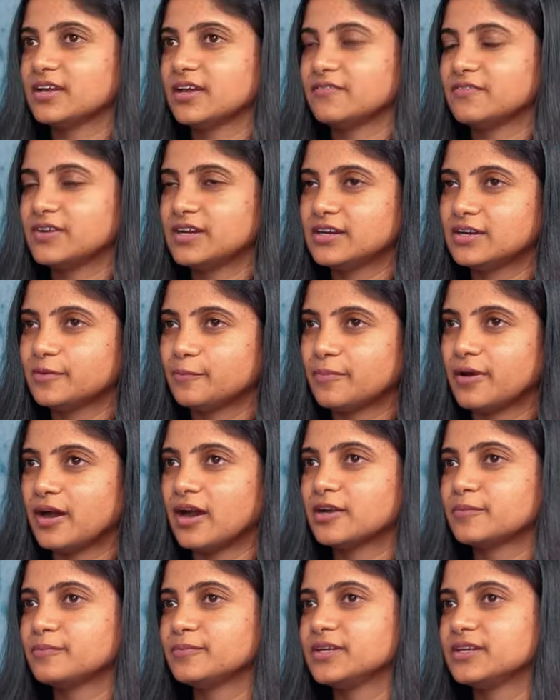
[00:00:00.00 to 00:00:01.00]
every
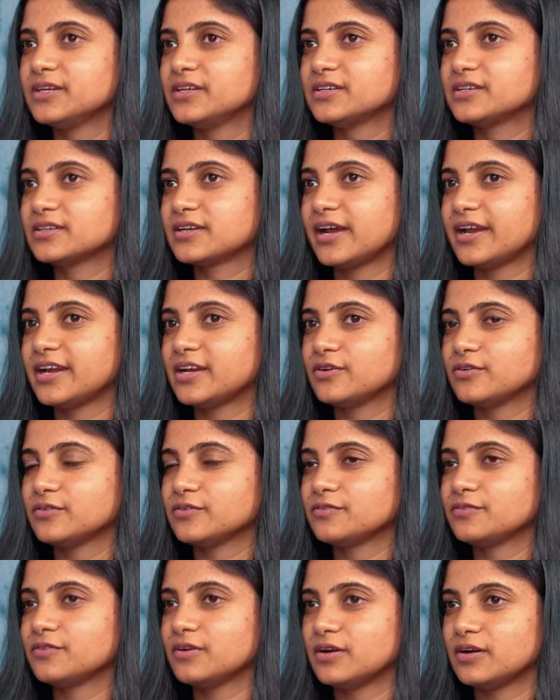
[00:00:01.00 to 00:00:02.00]
department kind
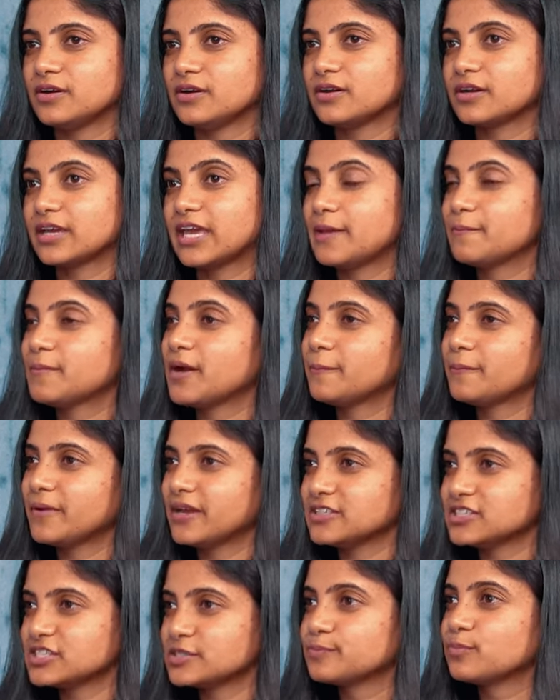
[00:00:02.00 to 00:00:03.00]
of uh, came up
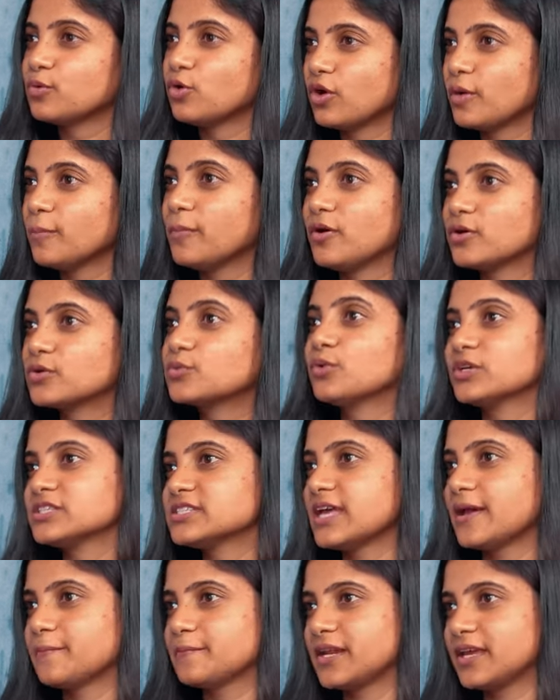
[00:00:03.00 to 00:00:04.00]
and spoke about
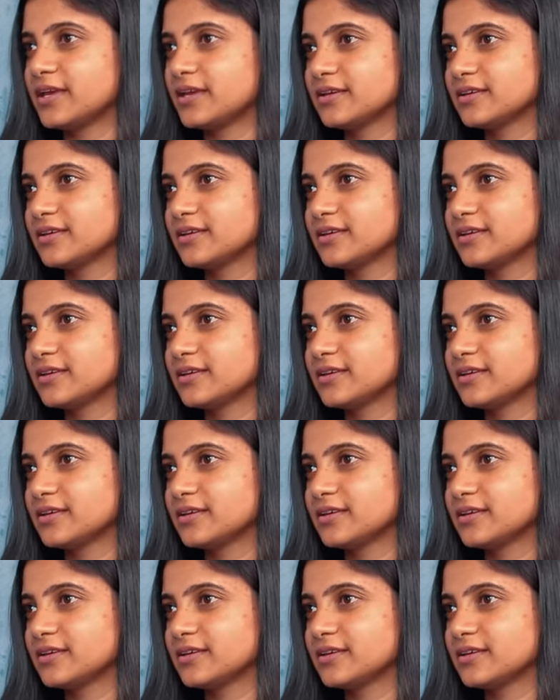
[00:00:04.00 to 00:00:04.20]
what's happening